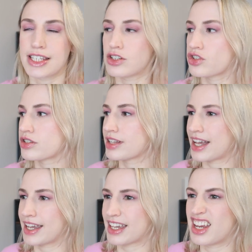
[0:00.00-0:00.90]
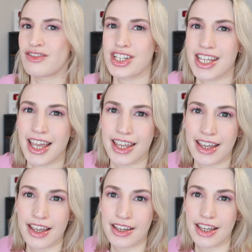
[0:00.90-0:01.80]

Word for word: It doesn't like irritate